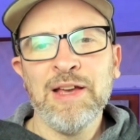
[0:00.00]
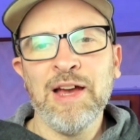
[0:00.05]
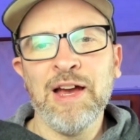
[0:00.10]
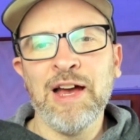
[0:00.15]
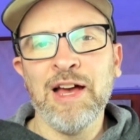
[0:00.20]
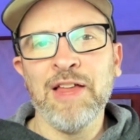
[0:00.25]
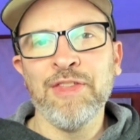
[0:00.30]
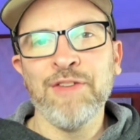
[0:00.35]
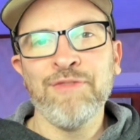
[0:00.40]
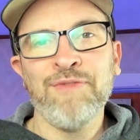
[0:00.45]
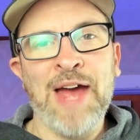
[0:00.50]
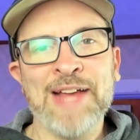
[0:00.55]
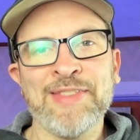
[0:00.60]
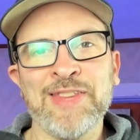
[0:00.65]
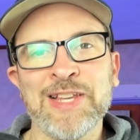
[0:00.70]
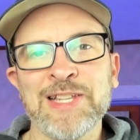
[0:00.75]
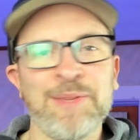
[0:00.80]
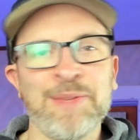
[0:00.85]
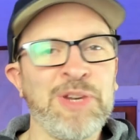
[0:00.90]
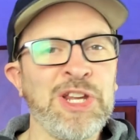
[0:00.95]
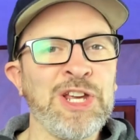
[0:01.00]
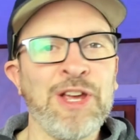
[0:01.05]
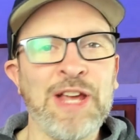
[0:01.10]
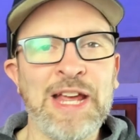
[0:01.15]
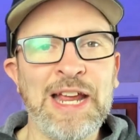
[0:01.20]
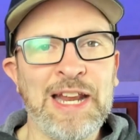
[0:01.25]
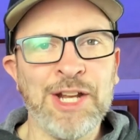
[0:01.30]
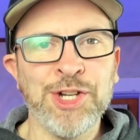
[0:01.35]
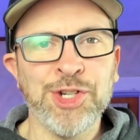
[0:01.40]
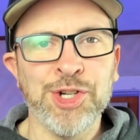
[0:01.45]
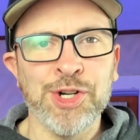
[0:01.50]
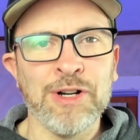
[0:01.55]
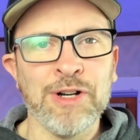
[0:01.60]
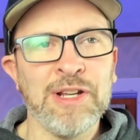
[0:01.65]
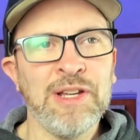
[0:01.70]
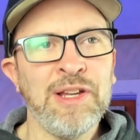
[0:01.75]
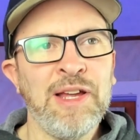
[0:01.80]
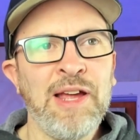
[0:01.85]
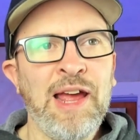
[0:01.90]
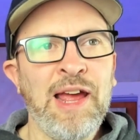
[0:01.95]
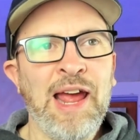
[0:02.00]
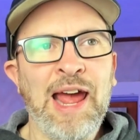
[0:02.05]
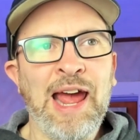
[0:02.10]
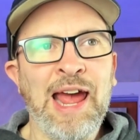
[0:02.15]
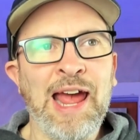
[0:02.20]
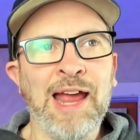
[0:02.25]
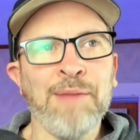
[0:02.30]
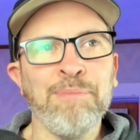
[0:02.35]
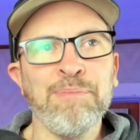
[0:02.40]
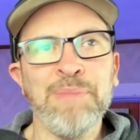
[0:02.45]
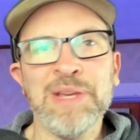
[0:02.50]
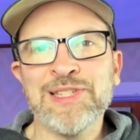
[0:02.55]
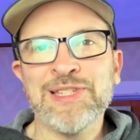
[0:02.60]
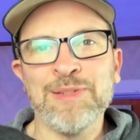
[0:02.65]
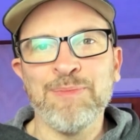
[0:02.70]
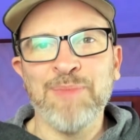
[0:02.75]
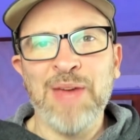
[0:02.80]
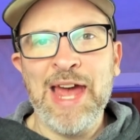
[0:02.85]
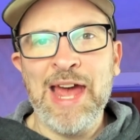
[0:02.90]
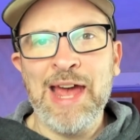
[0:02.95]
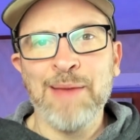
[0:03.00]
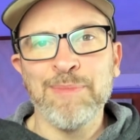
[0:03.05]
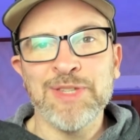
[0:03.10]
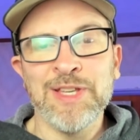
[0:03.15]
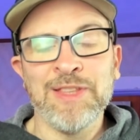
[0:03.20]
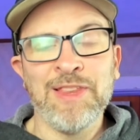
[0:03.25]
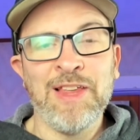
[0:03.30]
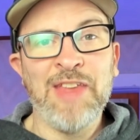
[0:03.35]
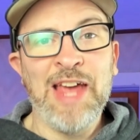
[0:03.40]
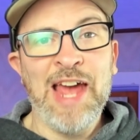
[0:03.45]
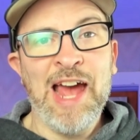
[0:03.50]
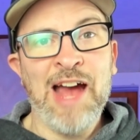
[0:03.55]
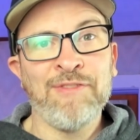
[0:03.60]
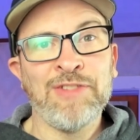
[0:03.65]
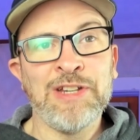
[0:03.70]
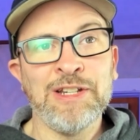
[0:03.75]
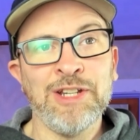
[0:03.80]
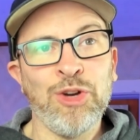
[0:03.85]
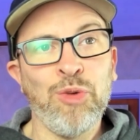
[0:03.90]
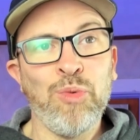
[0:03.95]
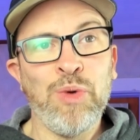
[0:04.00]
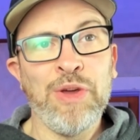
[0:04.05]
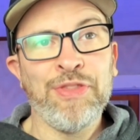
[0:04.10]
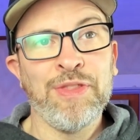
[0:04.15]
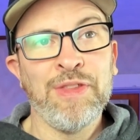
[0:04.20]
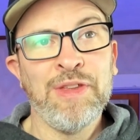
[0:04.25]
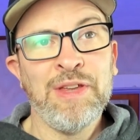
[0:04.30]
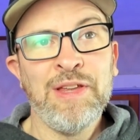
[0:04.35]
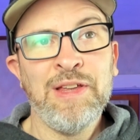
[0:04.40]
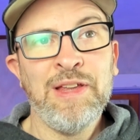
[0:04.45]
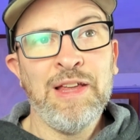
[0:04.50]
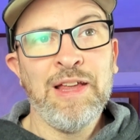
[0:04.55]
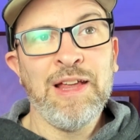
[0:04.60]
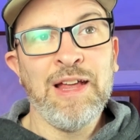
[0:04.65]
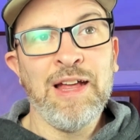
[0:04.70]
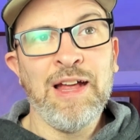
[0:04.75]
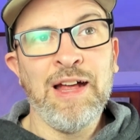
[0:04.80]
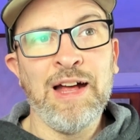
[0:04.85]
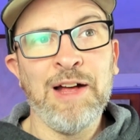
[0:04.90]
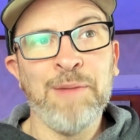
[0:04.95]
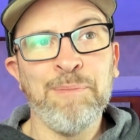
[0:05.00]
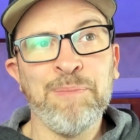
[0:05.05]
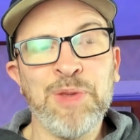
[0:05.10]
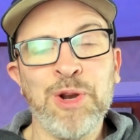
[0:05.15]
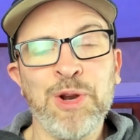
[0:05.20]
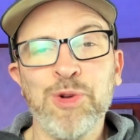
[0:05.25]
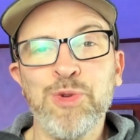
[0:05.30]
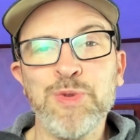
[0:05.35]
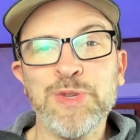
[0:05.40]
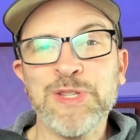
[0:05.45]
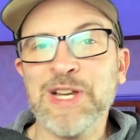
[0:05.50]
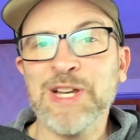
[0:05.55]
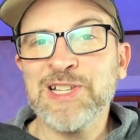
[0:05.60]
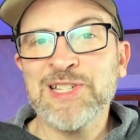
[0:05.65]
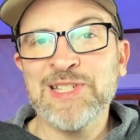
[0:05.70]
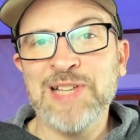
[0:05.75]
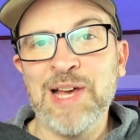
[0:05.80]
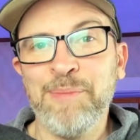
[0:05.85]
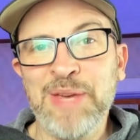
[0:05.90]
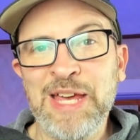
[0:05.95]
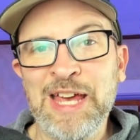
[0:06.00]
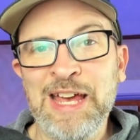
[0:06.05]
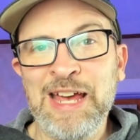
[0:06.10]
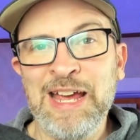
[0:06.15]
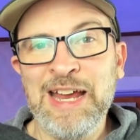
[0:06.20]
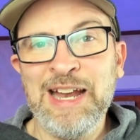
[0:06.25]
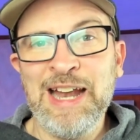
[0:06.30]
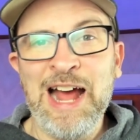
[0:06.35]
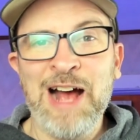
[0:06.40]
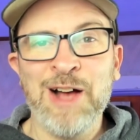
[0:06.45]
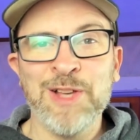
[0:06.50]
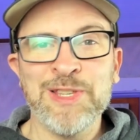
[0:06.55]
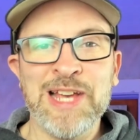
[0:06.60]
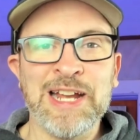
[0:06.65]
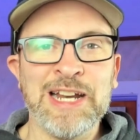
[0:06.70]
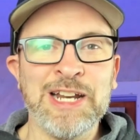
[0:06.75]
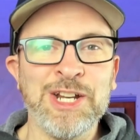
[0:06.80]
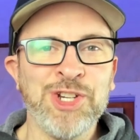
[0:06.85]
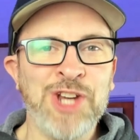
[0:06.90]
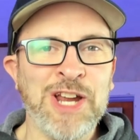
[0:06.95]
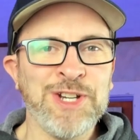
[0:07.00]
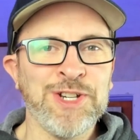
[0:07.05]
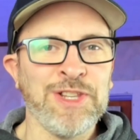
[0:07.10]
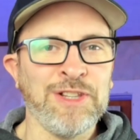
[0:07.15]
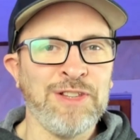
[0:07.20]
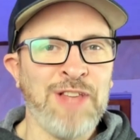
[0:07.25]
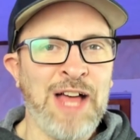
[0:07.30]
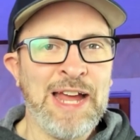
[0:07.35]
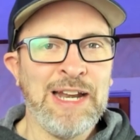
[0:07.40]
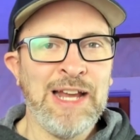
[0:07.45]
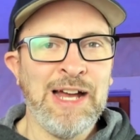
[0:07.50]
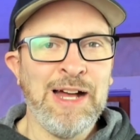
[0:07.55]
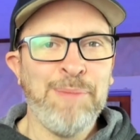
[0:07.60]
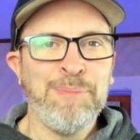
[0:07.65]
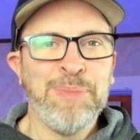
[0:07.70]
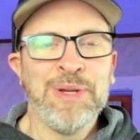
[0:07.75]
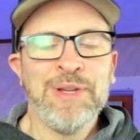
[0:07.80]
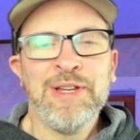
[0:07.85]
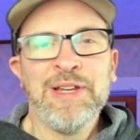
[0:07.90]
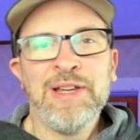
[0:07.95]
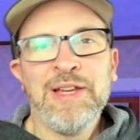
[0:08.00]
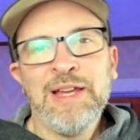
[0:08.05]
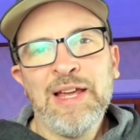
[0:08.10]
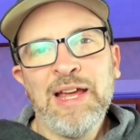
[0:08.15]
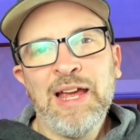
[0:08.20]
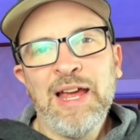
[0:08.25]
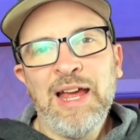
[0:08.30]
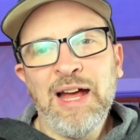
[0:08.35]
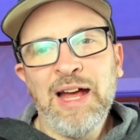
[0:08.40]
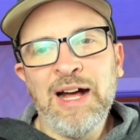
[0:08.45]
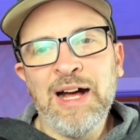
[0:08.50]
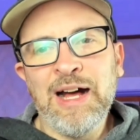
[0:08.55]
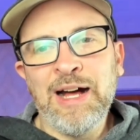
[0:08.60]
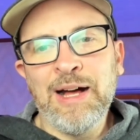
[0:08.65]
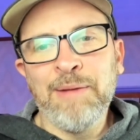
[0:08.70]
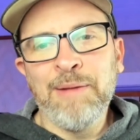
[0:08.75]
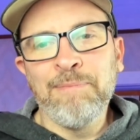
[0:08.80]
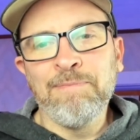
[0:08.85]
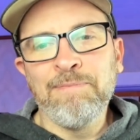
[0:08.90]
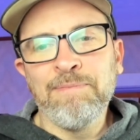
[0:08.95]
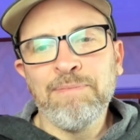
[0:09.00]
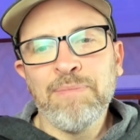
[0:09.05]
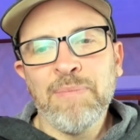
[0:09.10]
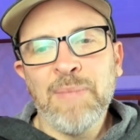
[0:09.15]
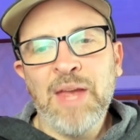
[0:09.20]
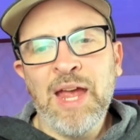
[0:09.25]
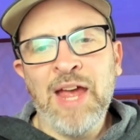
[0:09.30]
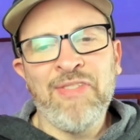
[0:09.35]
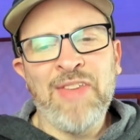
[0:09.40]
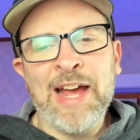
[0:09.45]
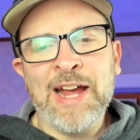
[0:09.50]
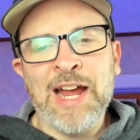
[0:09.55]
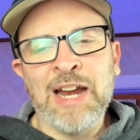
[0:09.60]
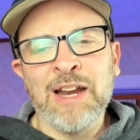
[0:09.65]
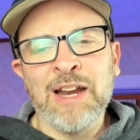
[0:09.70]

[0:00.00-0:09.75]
The fact that somebody could get injured and miss some games, and then they have to deal with Who's going to sub in, how's that going to change the lineup, and that kind of